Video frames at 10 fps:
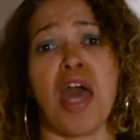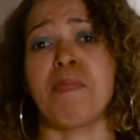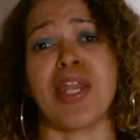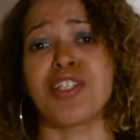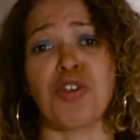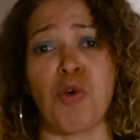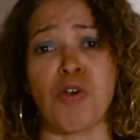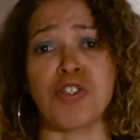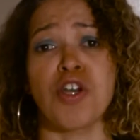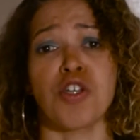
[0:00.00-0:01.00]
and many
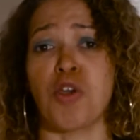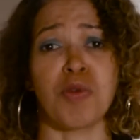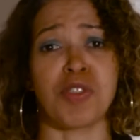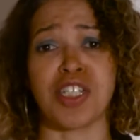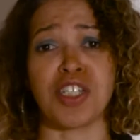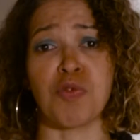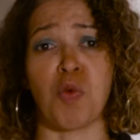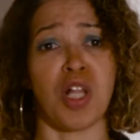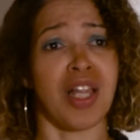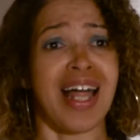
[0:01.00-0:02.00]
tours, your musician
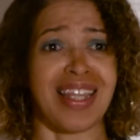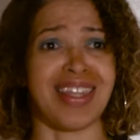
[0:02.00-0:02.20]
will